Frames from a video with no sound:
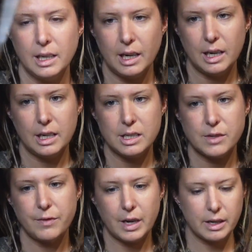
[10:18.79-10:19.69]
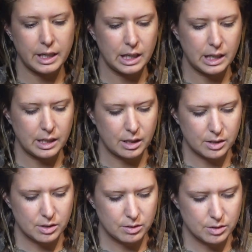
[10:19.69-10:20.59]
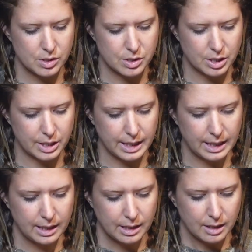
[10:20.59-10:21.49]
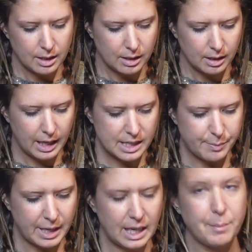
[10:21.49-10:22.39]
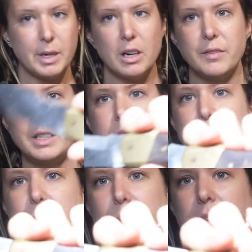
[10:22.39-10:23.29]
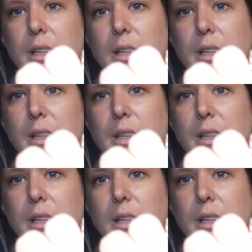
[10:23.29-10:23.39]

and it's very sturdy. It has my name carved into it.